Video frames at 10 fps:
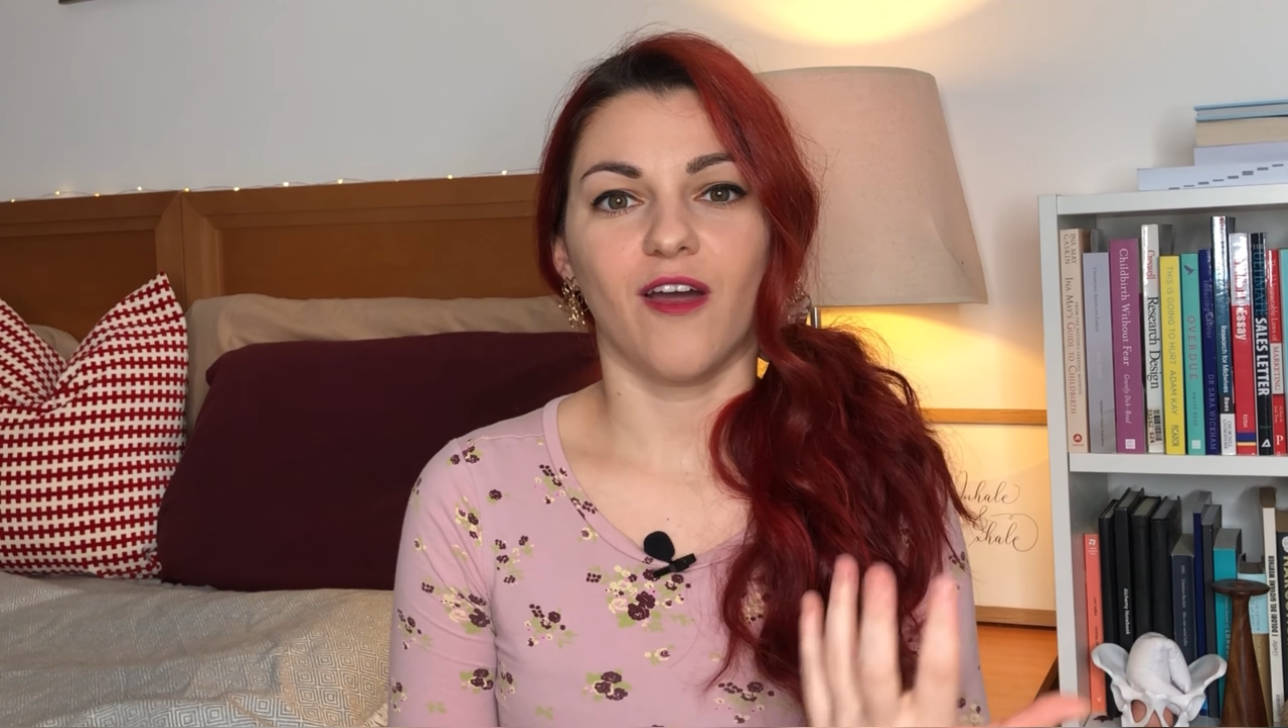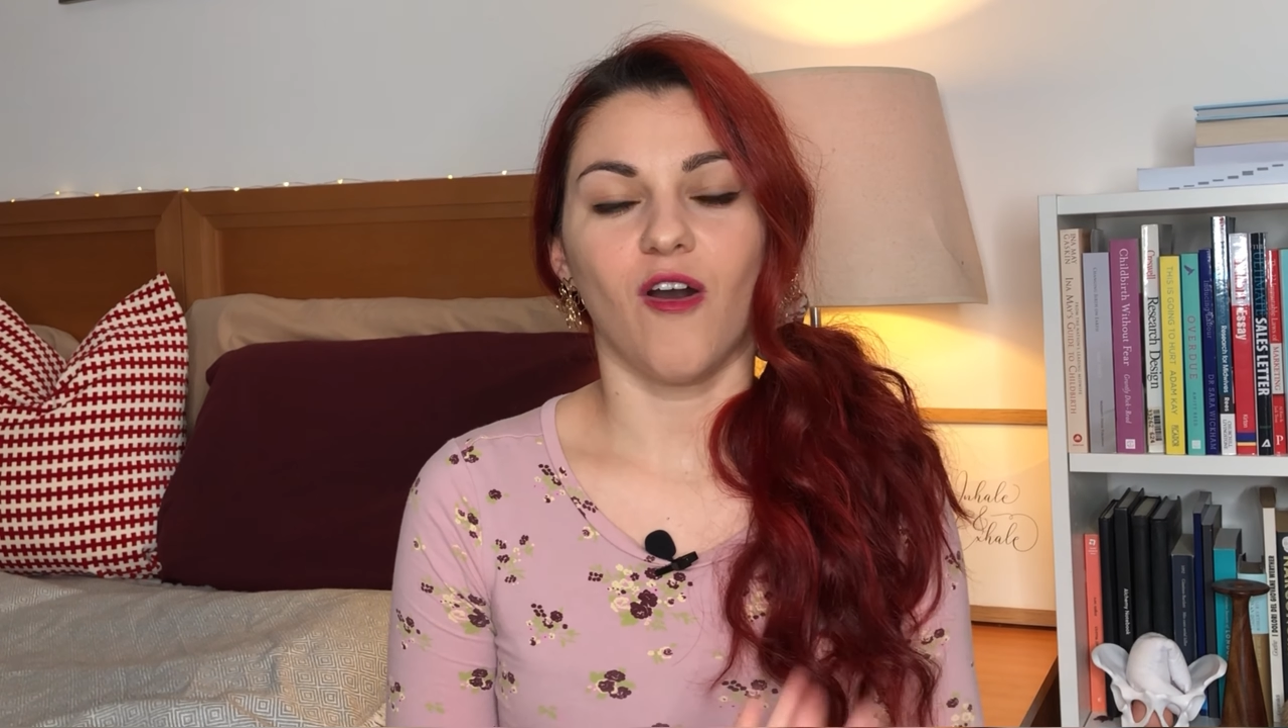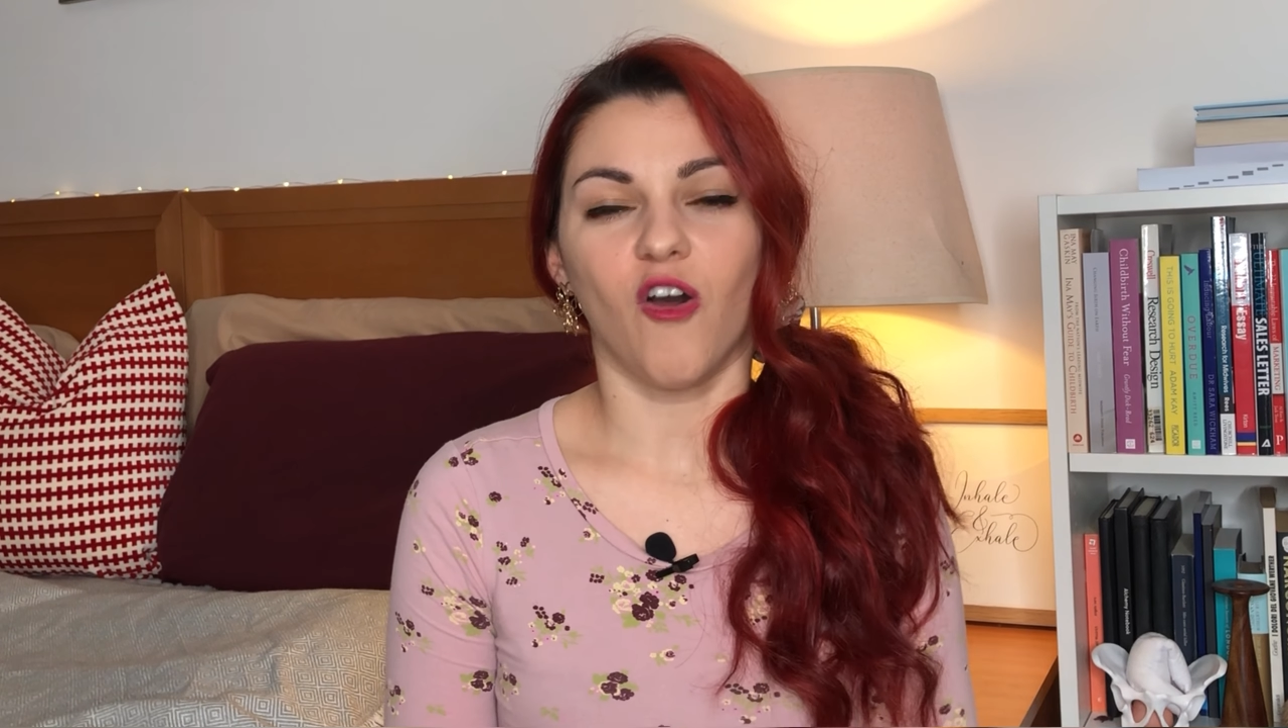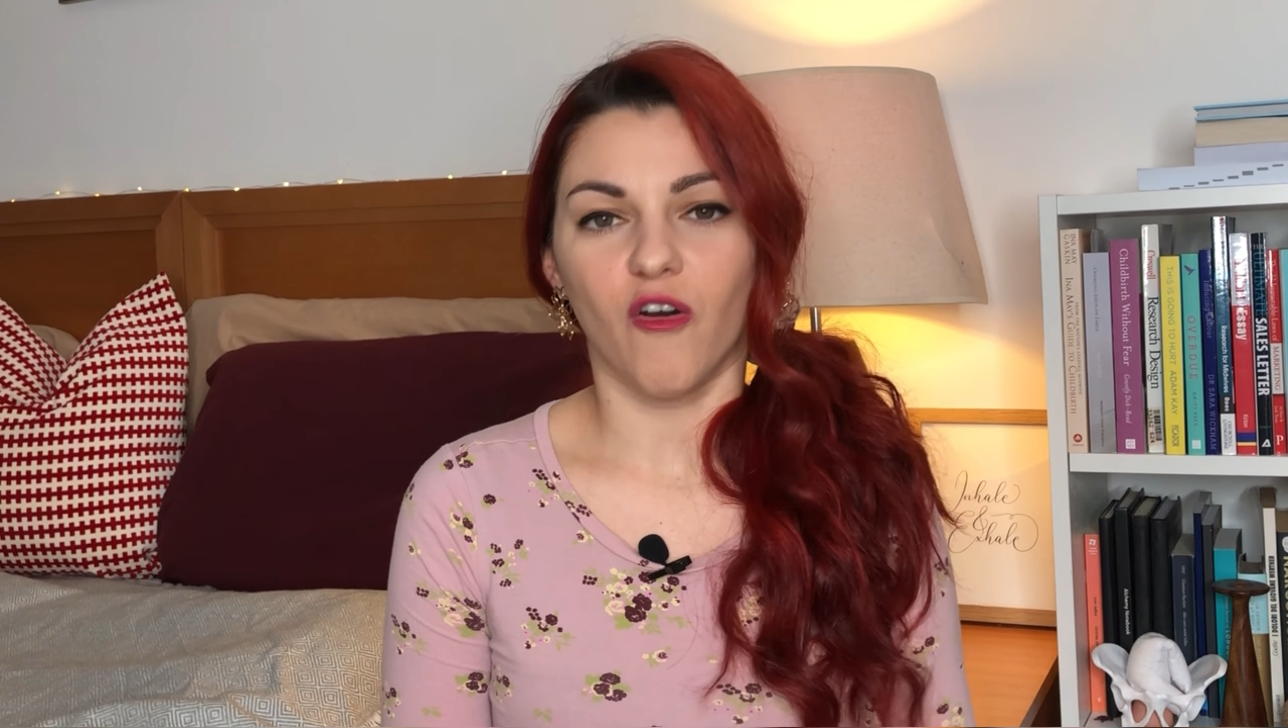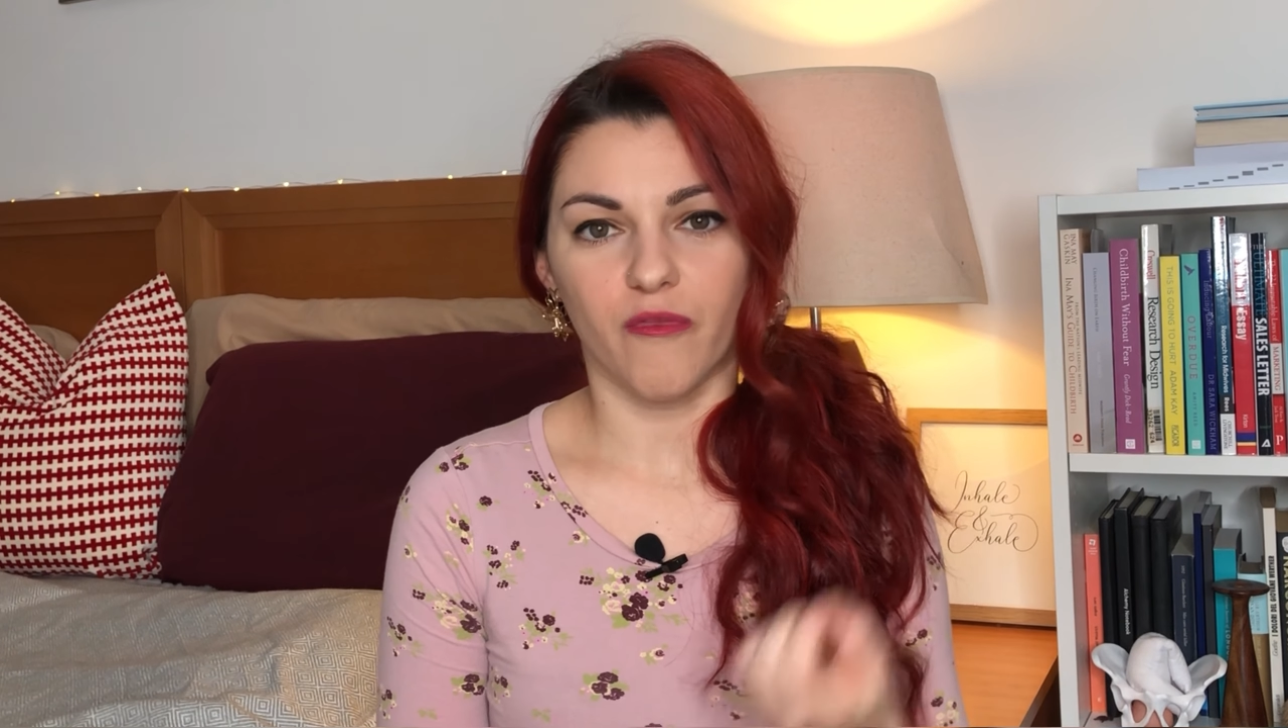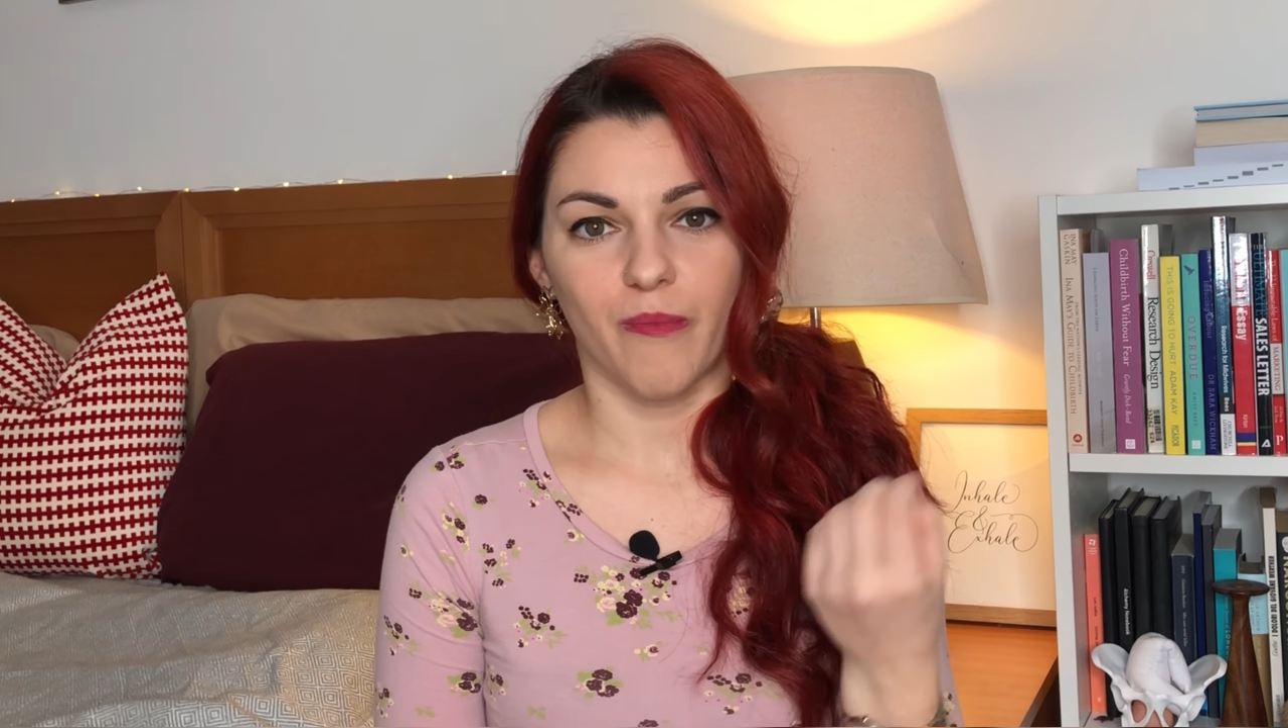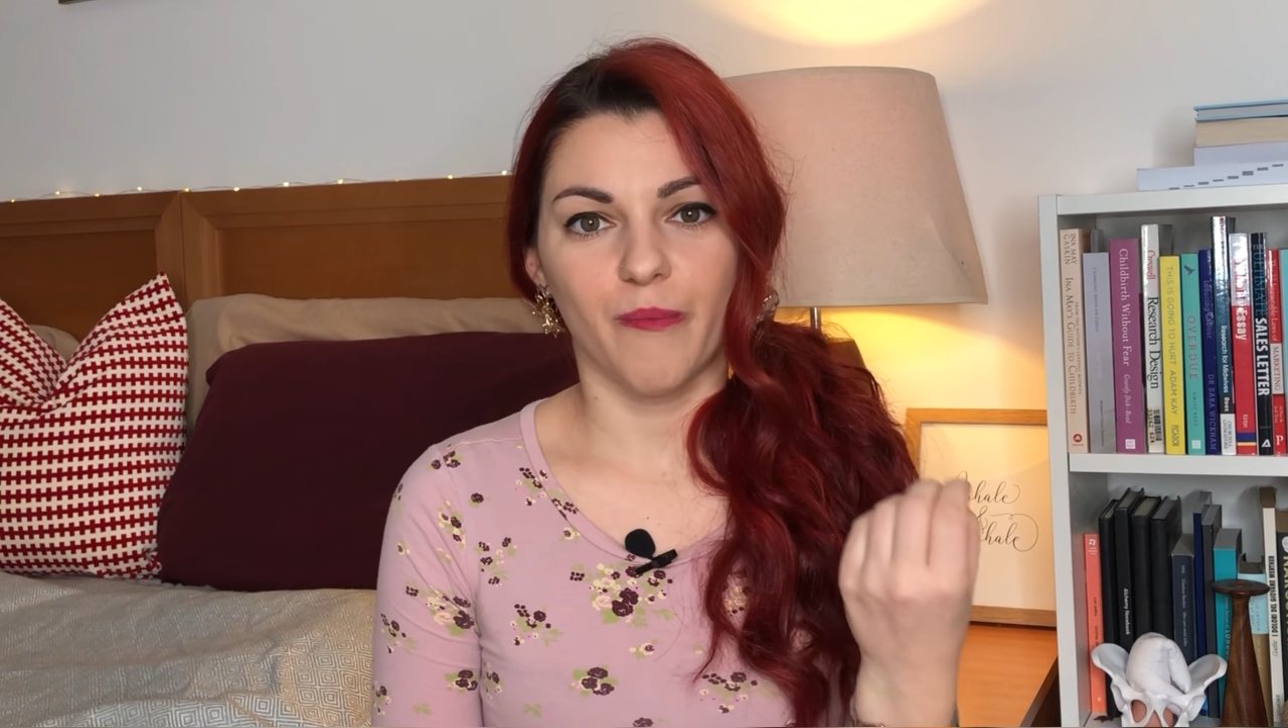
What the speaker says: of